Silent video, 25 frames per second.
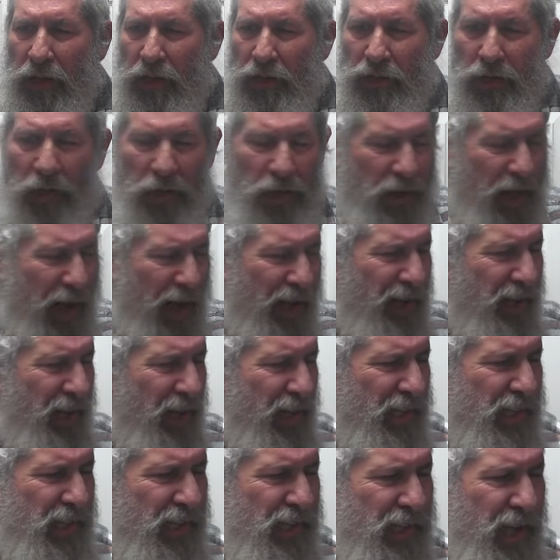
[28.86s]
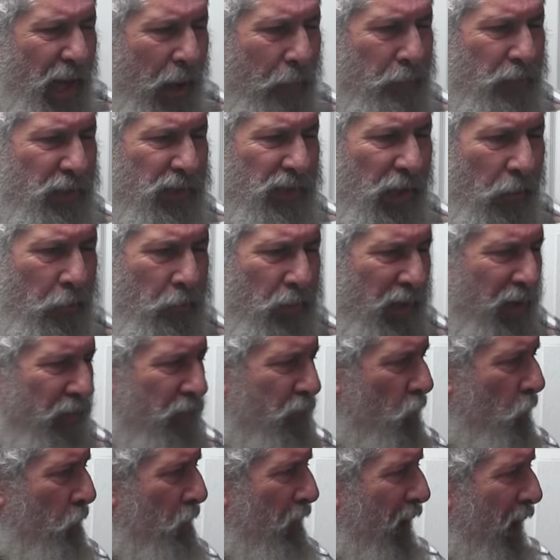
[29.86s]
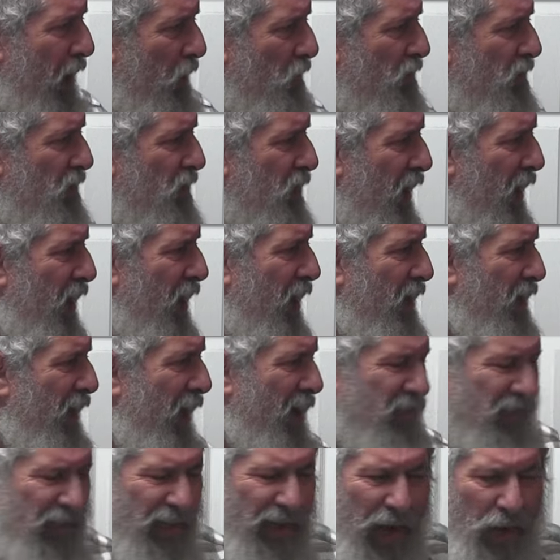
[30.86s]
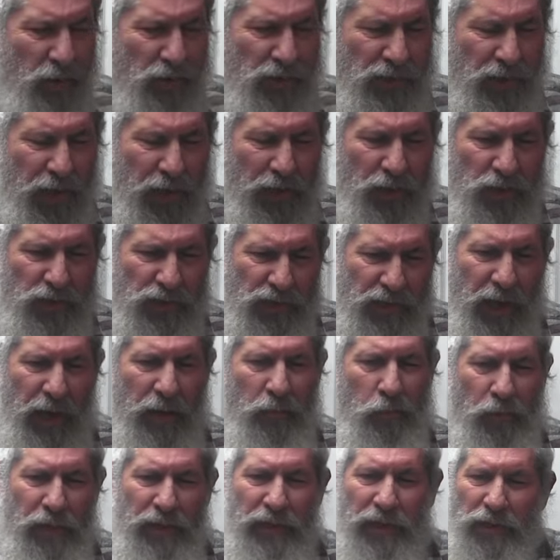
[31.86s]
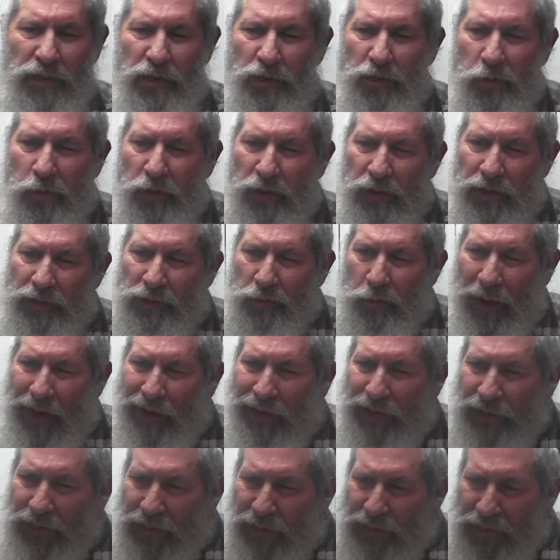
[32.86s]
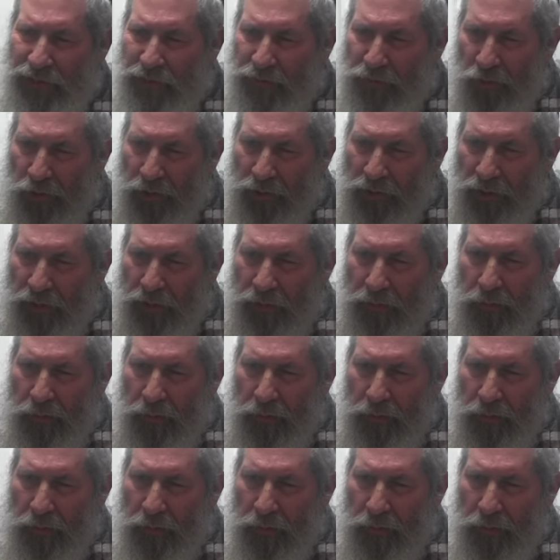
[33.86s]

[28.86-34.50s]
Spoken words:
So they're not going to accept somebody from the outside as an outsider saying, we need to do things radically different